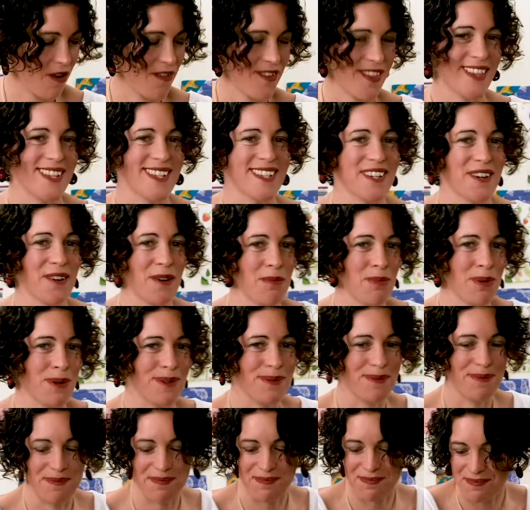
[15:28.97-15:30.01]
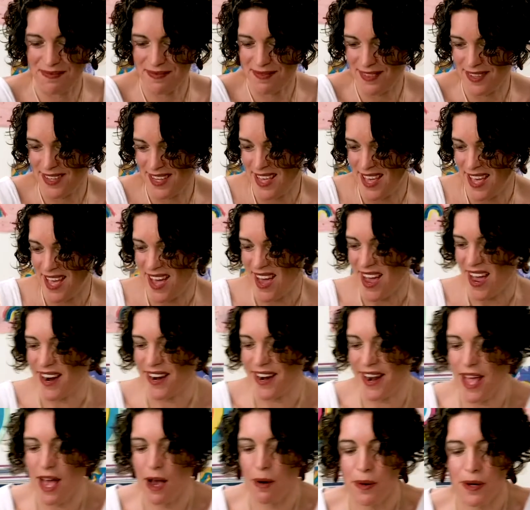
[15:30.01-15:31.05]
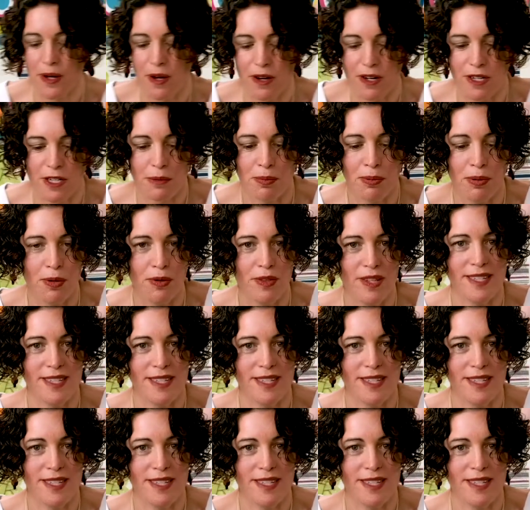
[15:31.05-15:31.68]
the top. And now we're going to put the